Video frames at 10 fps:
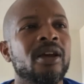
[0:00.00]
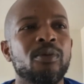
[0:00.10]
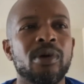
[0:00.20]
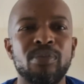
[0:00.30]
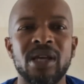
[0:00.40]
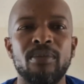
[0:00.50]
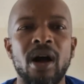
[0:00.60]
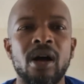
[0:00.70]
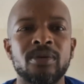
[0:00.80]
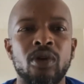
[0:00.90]
with Big
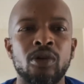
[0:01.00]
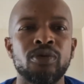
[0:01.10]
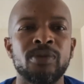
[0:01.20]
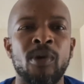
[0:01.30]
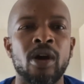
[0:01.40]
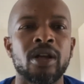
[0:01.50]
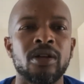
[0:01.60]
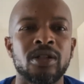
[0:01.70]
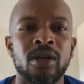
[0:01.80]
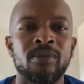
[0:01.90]
Bob's Groceries Market or
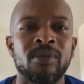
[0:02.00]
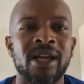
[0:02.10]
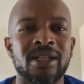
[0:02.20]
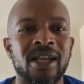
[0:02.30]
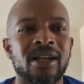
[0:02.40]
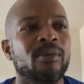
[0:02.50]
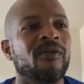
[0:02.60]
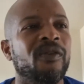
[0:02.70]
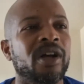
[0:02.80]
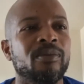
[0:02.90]
something like that, and I'm a
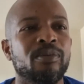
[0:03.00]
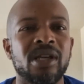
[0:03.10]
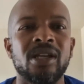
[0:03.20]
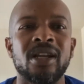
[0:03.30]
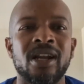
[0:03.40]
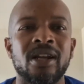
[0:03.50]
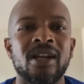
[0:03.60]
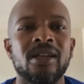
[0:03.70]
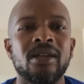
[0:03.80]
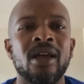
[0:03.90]
fucking billionaire,
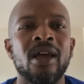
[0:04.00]
nigga,